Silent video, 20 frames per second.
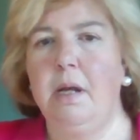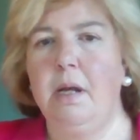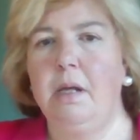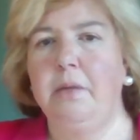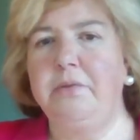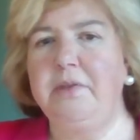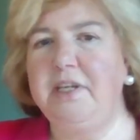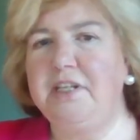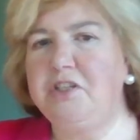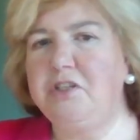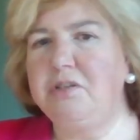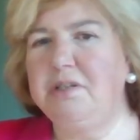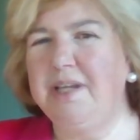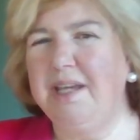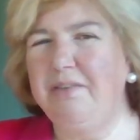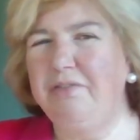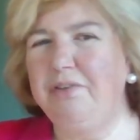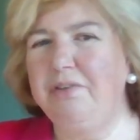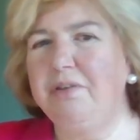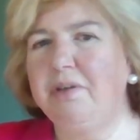This should
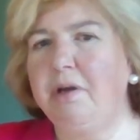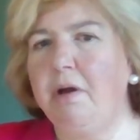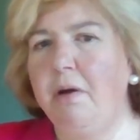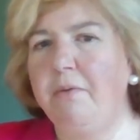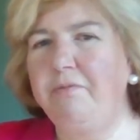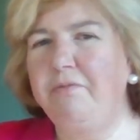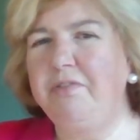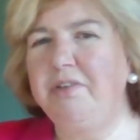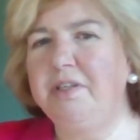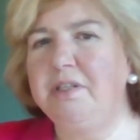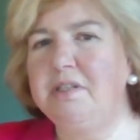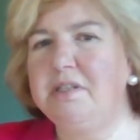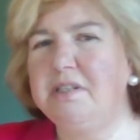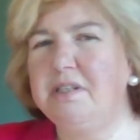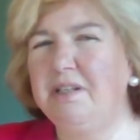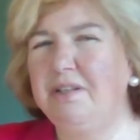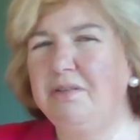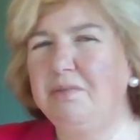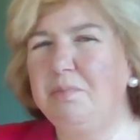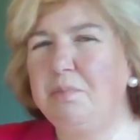give you the confidence to
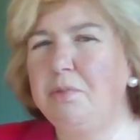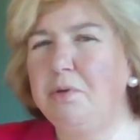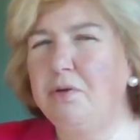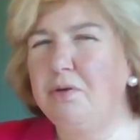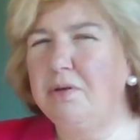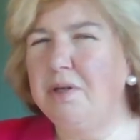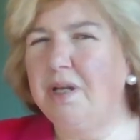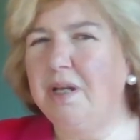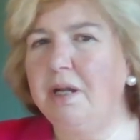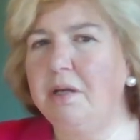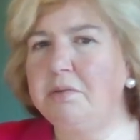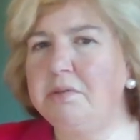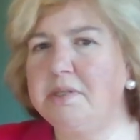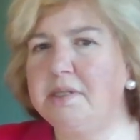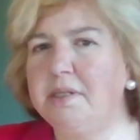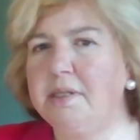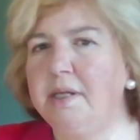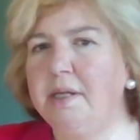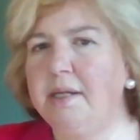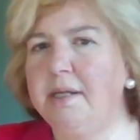look more
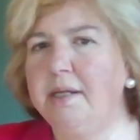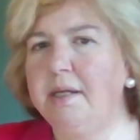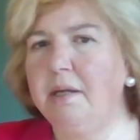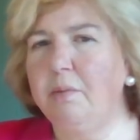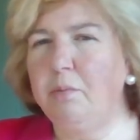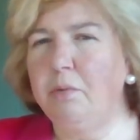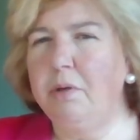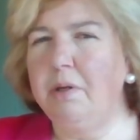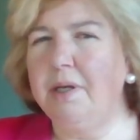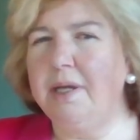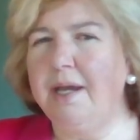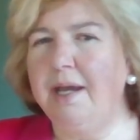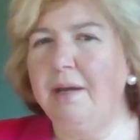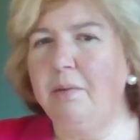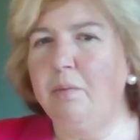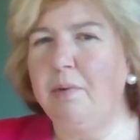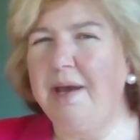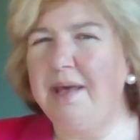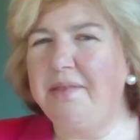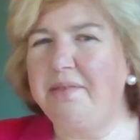closely and work out
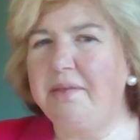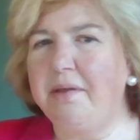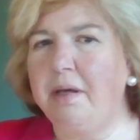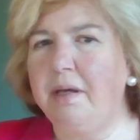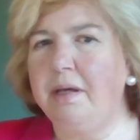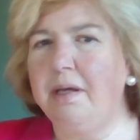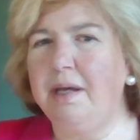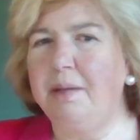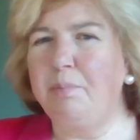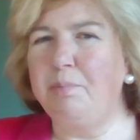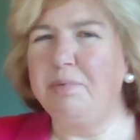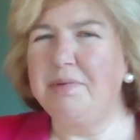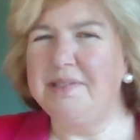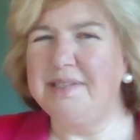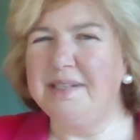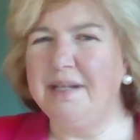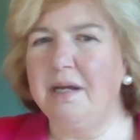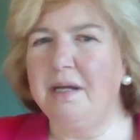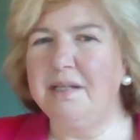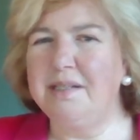whether and
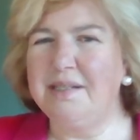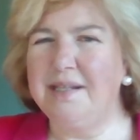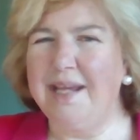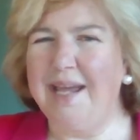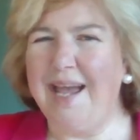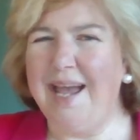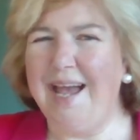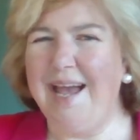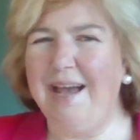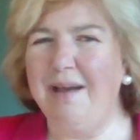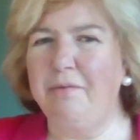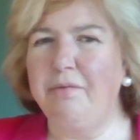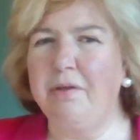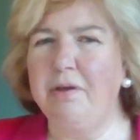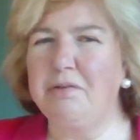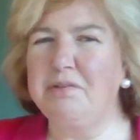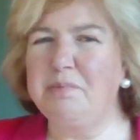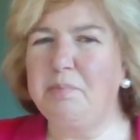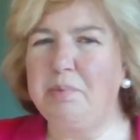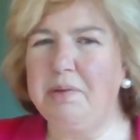precisely how
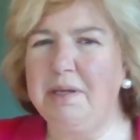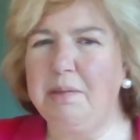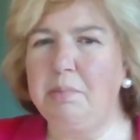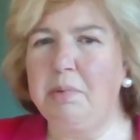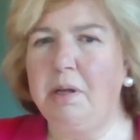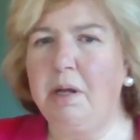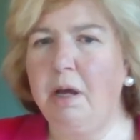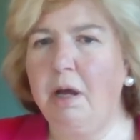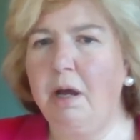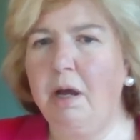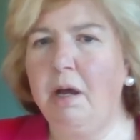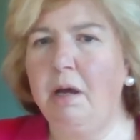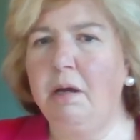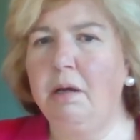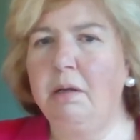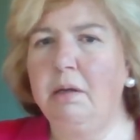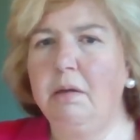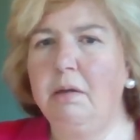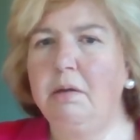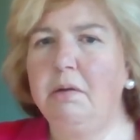those people are
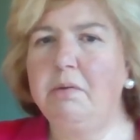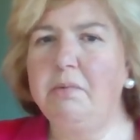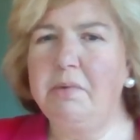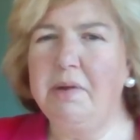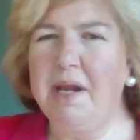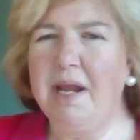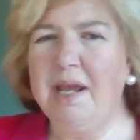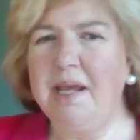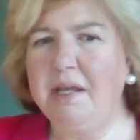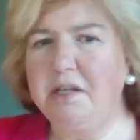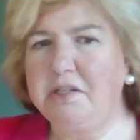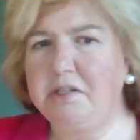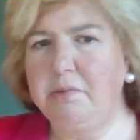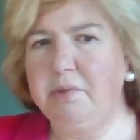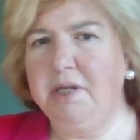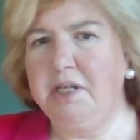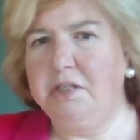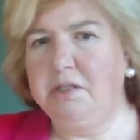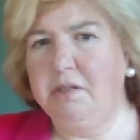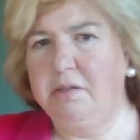related to
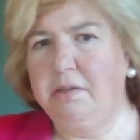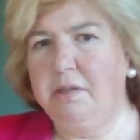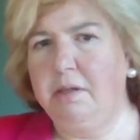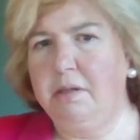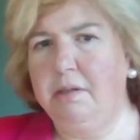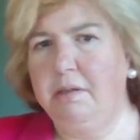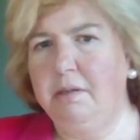each other.